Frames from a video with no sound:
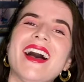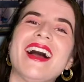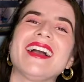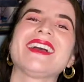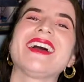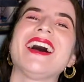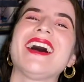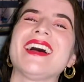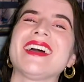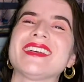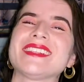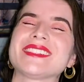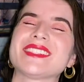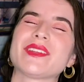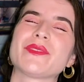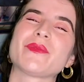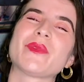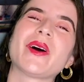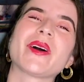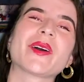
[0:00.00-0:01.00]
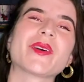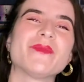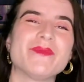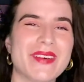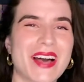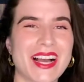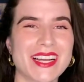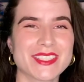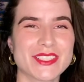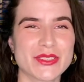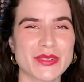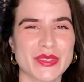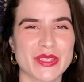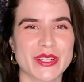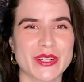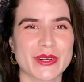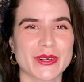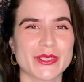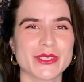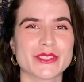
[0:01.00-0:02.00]
Hi guys, and welcome back to A
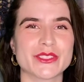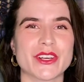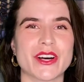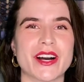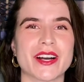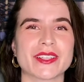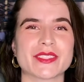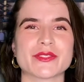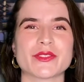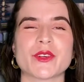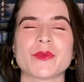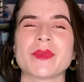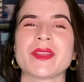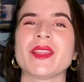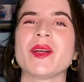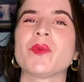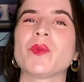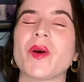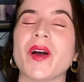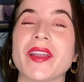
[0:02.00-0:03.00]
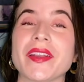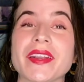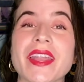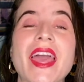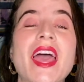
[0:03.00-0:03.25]
Girl Talks Formula One.